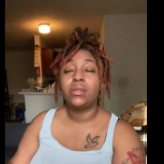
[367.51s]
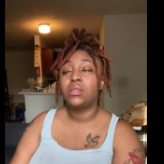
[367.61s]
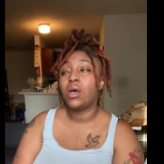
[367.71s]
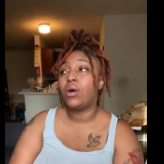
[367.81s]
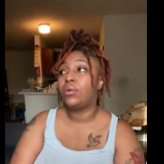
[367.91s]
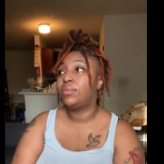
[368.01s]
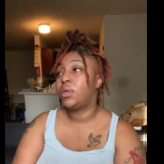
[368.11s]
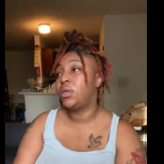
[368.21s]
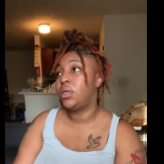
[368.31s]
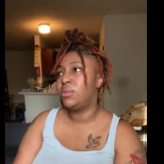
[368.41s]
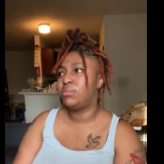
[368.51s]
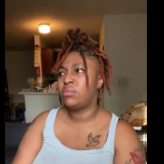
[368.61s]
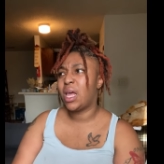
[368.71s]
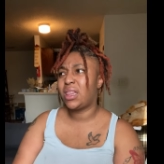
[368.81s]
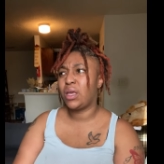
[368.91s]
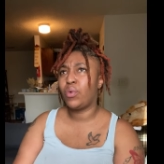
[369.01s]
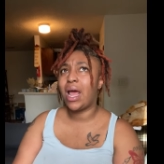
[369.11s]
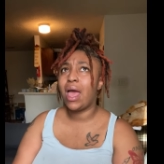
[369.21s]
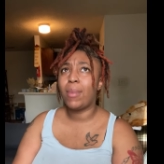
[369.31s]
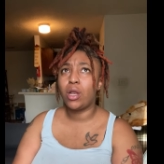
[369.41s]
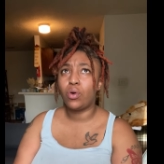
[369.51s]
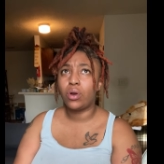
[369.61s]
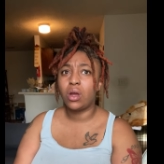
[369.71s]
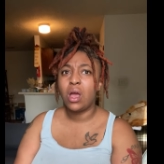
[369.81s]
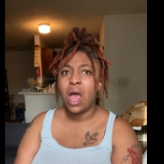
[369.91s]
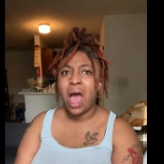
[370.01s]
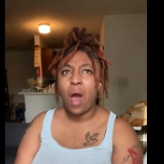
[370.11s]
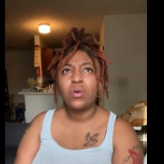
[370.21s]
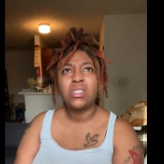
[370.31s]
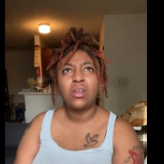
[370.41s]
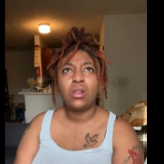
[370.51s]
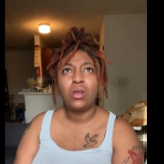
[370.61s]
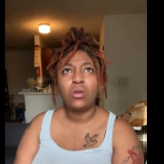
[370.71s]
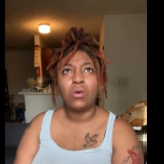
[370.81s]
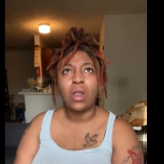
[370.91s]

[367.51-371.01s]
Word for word: So um, I think when I had my daughter, I was still little.